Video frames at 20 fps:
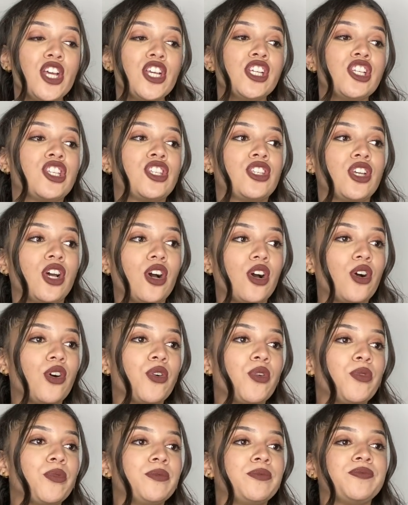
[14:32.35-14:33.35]

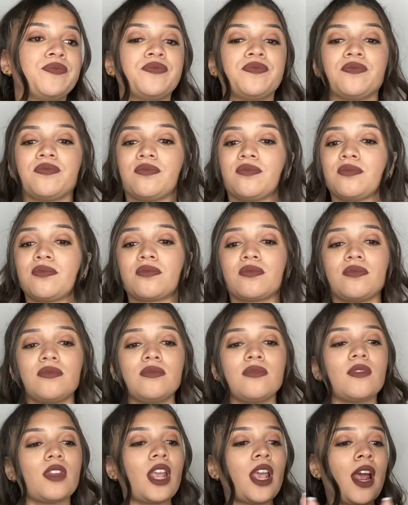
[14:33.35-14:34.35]
So
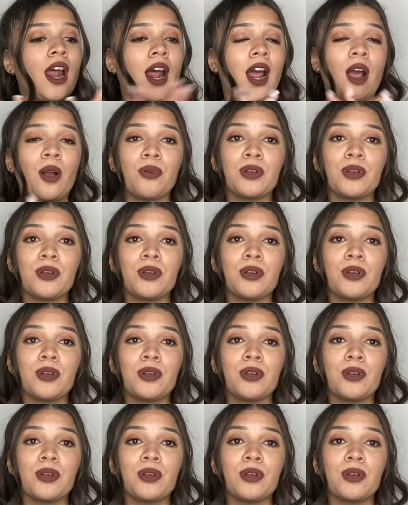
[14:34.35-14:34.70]
I